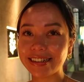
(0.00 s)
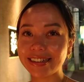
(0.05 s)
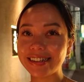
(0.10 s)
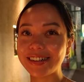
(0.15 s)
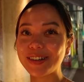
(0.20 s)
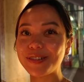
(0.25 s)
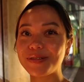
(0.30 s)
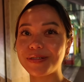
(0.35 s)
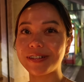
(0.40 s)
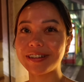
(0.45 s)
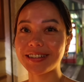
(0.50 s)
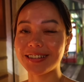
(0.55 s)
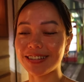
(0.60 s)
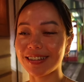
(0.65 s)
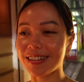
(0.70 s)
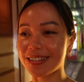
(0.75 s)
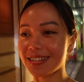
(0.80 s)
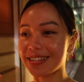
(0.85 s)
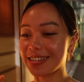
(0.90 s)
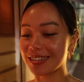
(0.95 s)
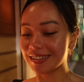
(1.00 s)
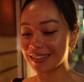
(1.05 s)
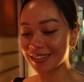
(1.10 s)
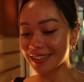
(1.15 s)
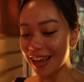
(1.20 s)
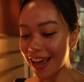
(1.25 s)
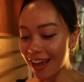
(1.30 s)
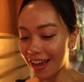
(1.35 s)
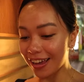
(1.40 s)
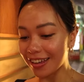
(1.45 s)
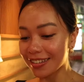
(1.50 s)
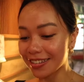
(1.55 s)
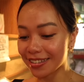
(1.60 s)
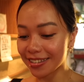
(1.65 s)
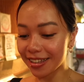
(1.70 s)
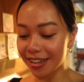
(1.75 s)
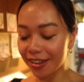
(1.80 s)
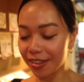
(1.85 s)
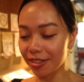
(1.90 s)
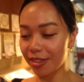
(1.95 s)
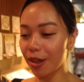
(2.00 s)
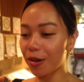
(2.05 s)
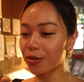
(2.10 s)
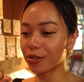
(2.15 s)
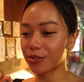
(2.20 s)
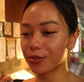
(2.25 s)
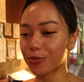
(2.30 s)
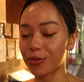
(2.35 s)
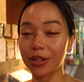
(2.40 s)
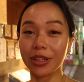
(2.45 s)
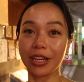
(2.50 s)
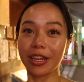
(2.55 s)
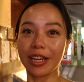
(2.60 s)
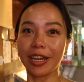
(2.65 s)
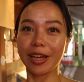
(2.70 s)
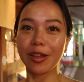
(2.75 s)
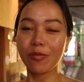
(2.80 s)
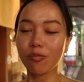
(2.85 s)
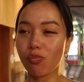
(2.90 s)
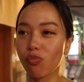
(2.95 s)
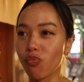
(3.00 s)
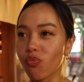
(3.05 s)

Dinner was a success. That was really good.